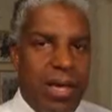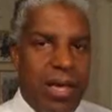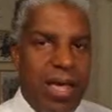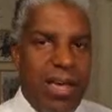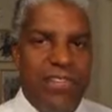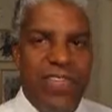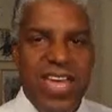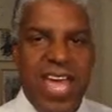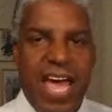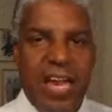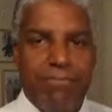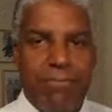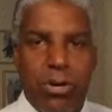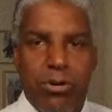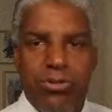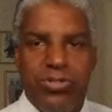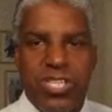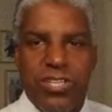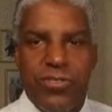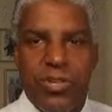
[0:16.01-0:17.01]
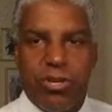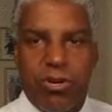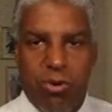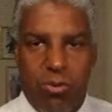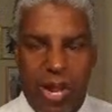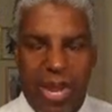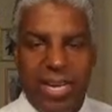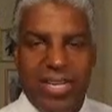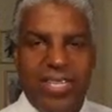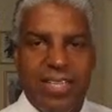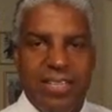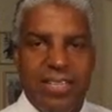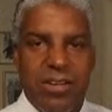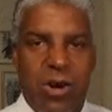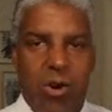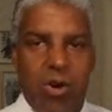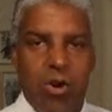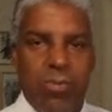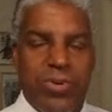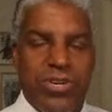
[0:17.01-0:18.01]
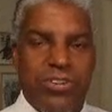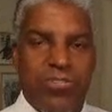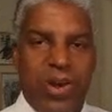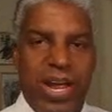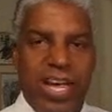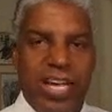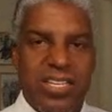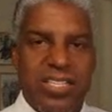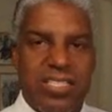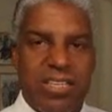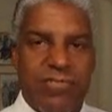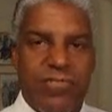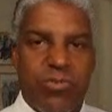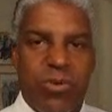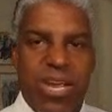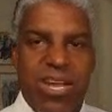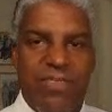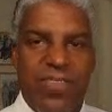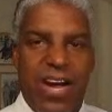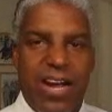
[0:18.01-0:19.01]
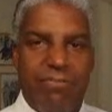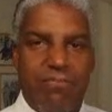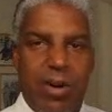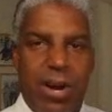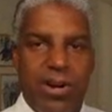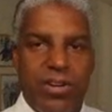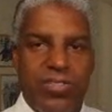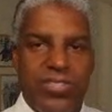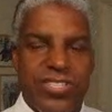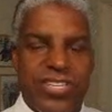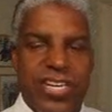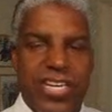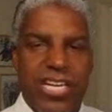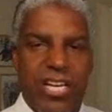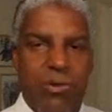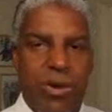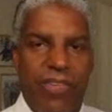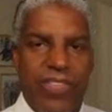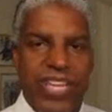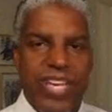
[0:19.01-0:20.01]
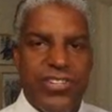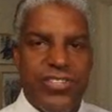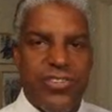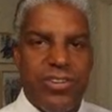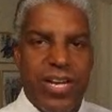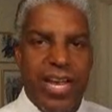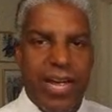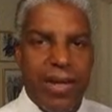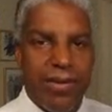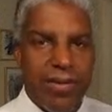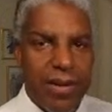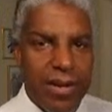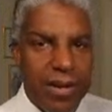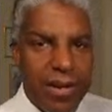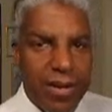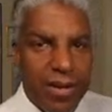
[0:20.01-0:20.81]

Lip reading: If he had posted the correct home address of Trayvon Martin's killer on the internet,